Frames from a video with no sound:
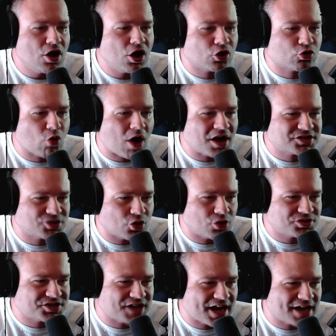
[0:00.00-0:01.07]
across
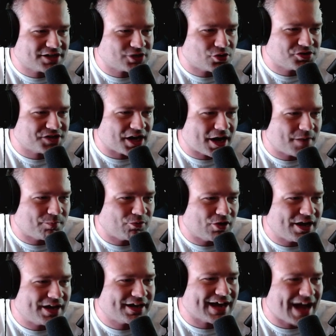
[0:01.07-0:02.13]
Los Santos and
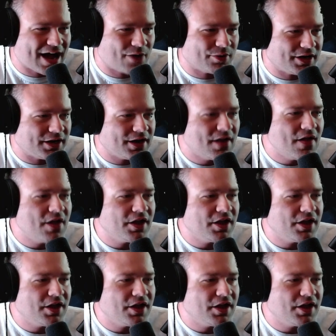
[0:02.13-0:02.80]
Blaine County.